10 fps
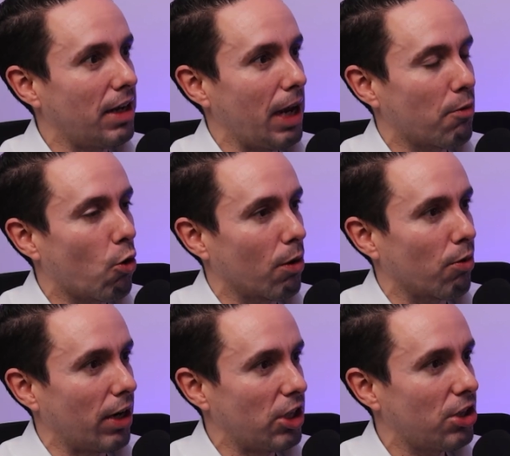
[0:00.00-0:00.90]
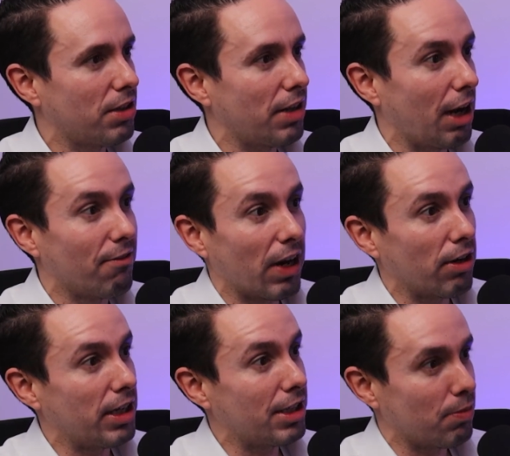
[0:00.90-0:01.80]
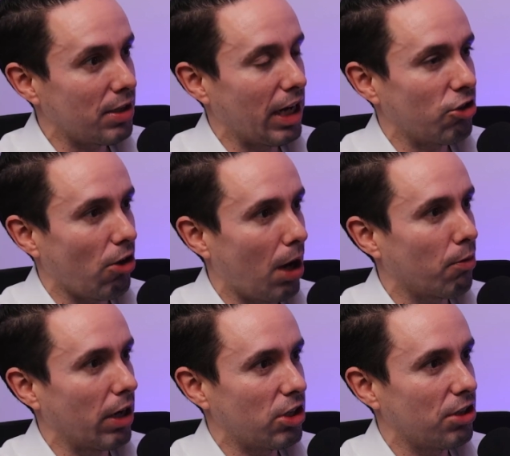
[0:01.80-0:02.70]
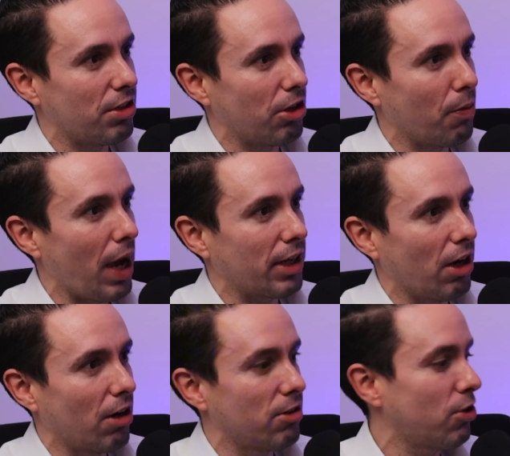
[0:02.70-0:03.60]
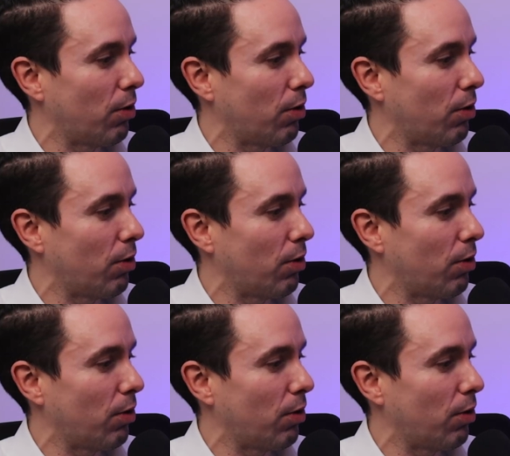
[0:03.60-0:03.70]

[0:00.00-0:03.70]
name corporations that have very substantial operations in your backyard.